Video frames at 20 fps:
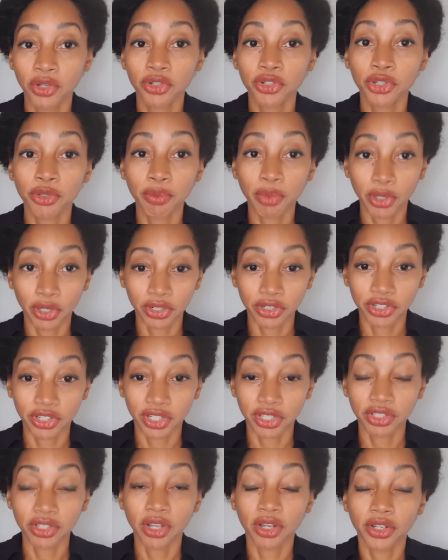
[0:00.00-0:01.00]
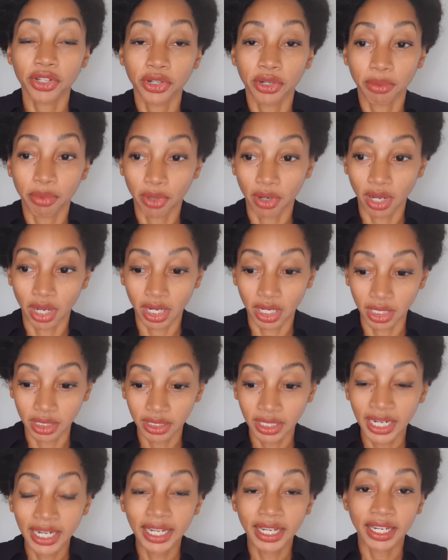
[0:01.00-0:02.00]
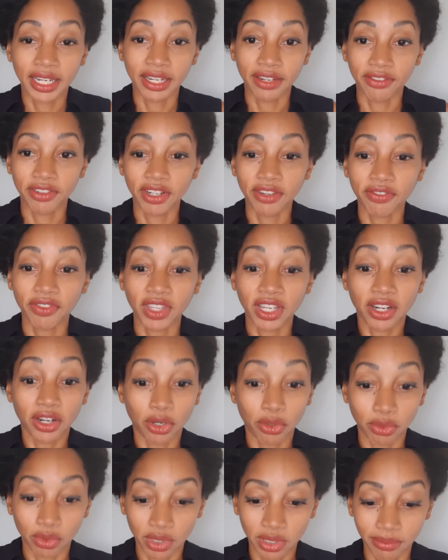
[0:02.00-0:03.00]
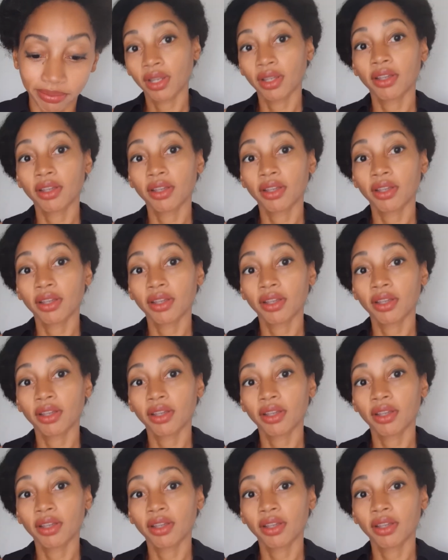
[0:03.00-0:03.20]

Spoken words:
to purchase your product, even if they don't.